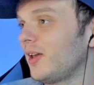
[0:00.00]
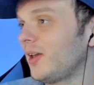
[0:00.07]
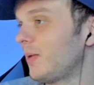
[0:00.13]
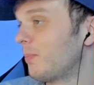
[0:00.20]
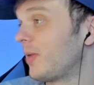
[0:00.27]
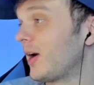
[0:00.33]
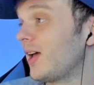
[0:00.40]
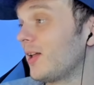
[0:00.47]

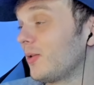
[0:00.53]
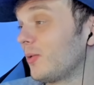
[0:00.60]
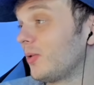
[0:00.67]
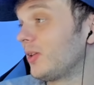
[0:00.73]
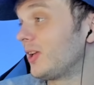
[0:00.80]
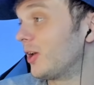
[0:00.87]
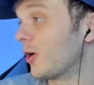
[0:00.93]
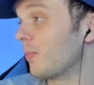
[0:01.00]
But you
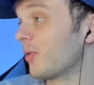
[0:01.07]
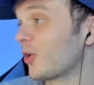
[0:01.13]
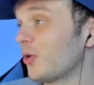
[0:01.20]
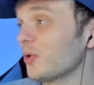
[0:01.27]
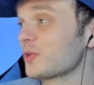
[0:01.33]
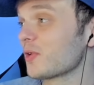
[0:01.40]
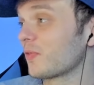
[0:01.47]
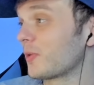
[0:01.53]
know, because
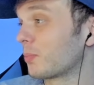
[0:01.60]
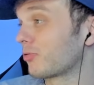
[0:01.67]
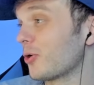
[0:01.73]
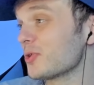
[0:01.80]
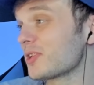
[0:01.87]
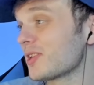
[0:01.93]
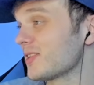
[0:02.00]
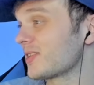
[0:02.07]
of the
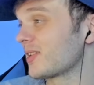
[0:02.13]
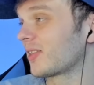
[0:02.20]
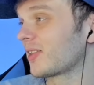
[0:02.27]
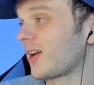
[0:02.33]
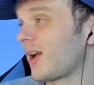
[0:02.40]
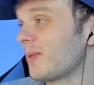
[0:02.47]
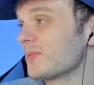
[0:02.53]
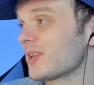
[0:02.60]
processing
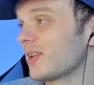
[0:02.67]
times, it,